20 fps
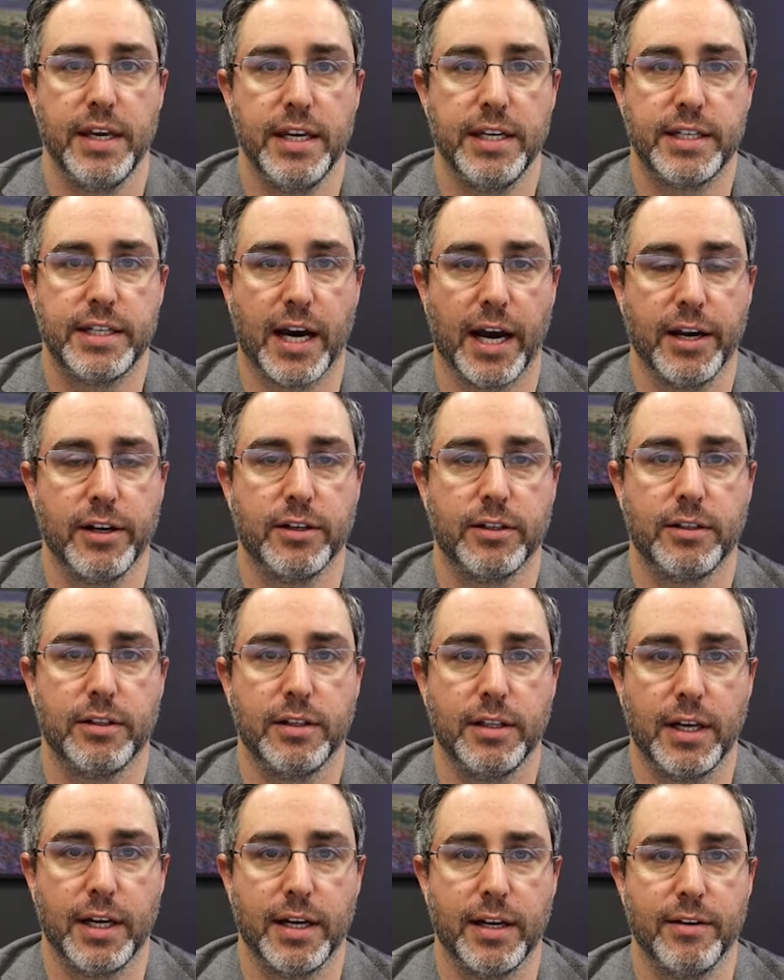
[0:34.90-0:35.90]

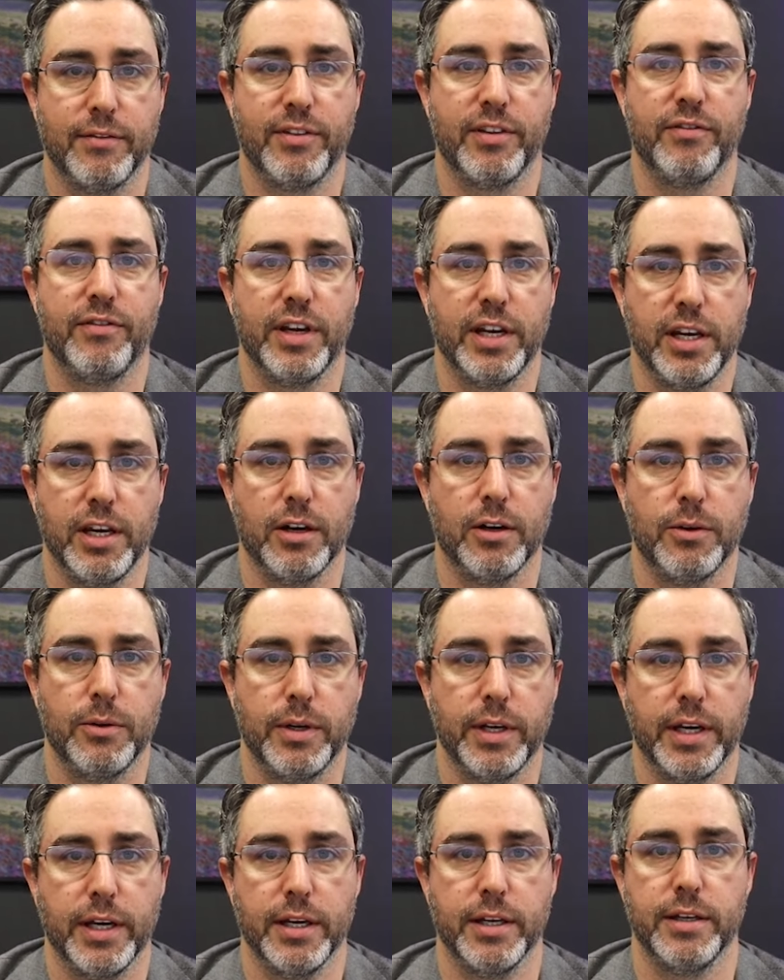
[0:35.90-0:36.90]
title of the video
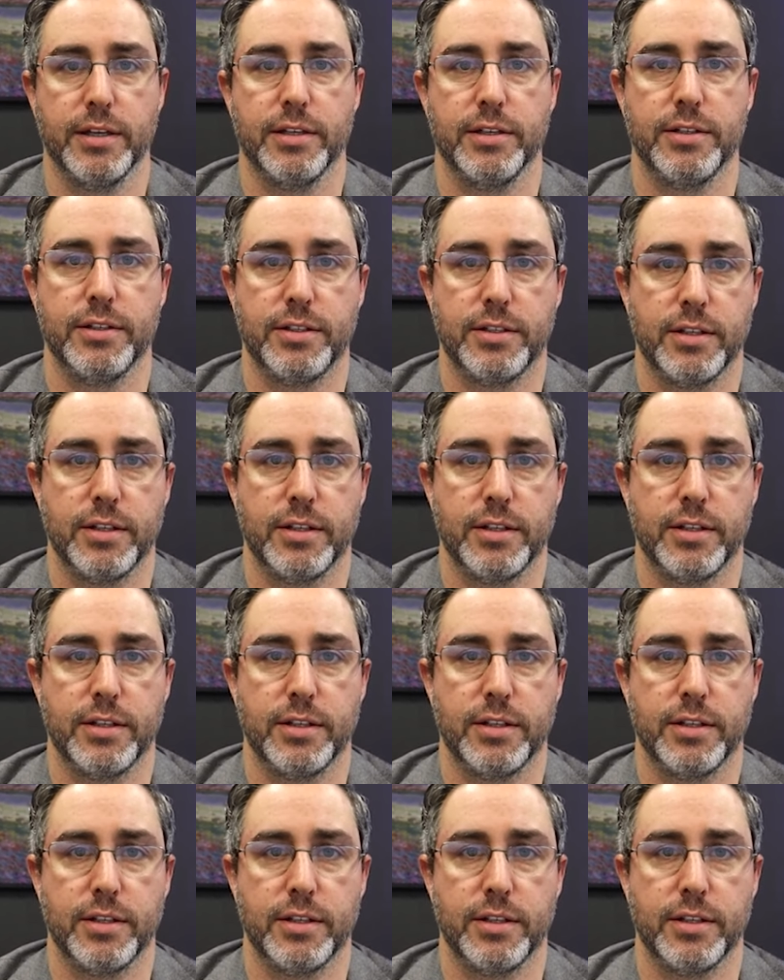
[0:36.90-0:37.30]
is